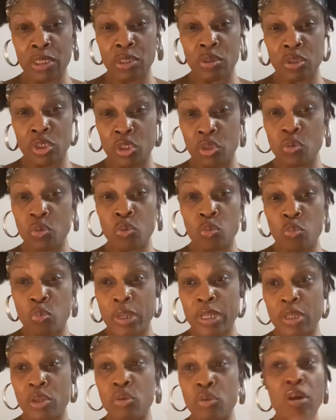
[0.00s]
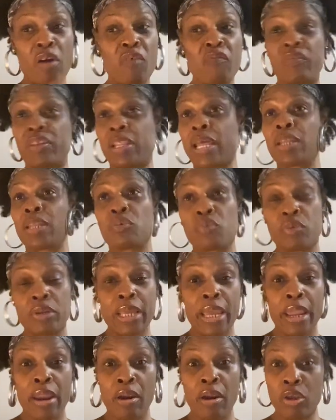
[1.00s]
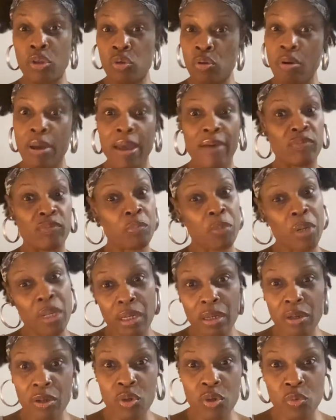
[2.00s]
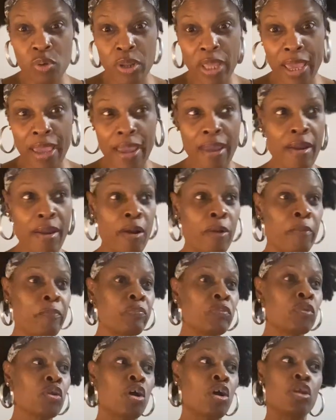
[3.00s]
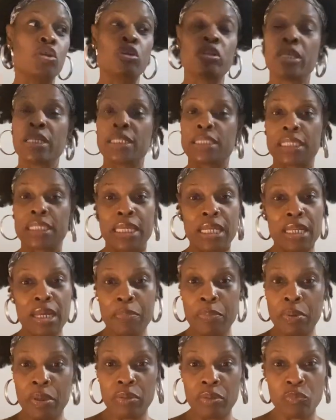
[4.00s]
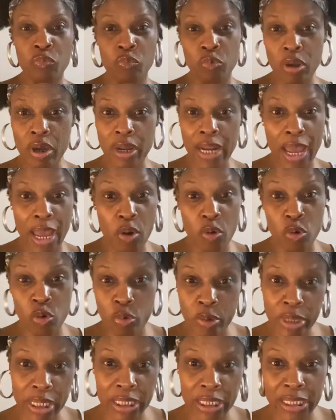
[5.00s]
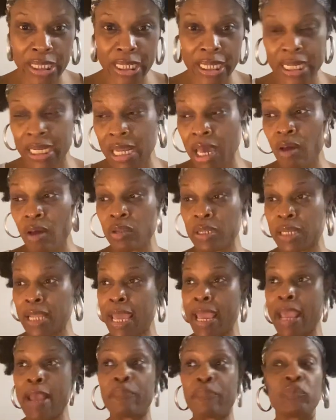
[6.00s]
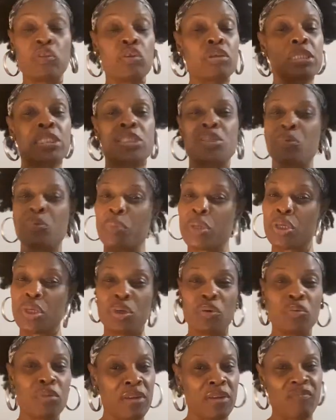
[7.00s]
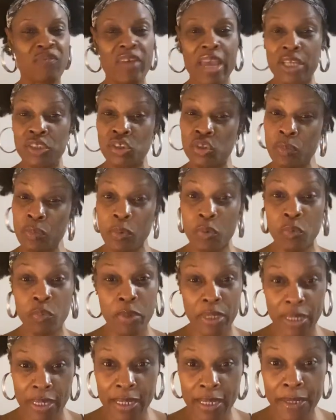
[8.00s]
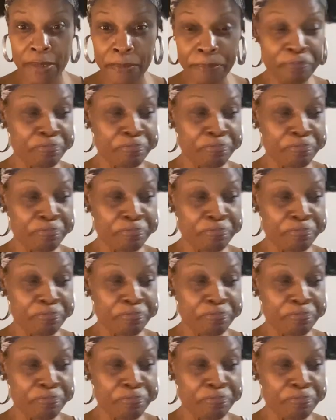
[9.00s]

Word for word: to do when you don't feel like doing hair, you don't have the money to do the hair, or you need to get up and run out quickly and all of that. You can still be cute and fashionable with it.